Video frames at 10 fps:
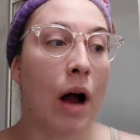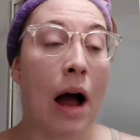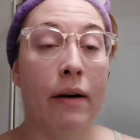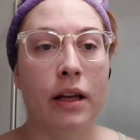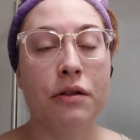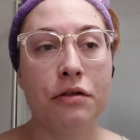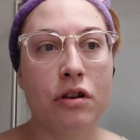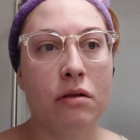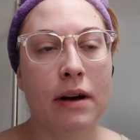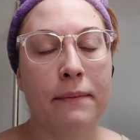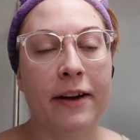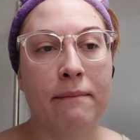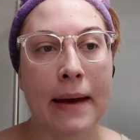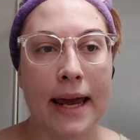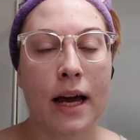how I used to do my
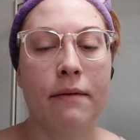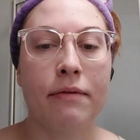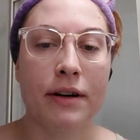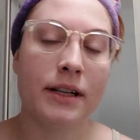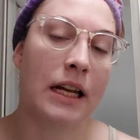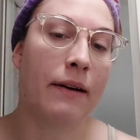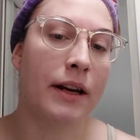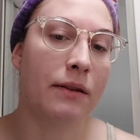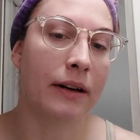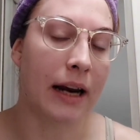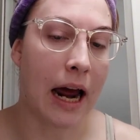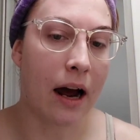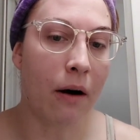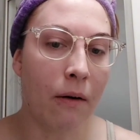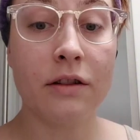makeup versus how I do it
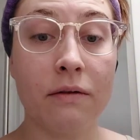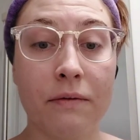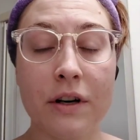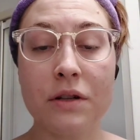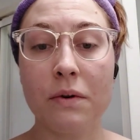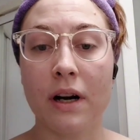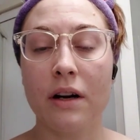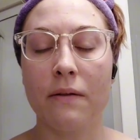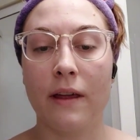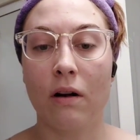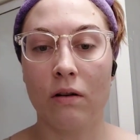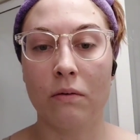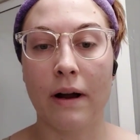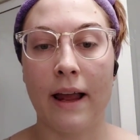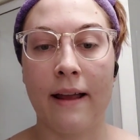now. So first we're gonna do the
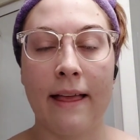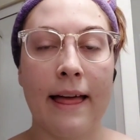old way,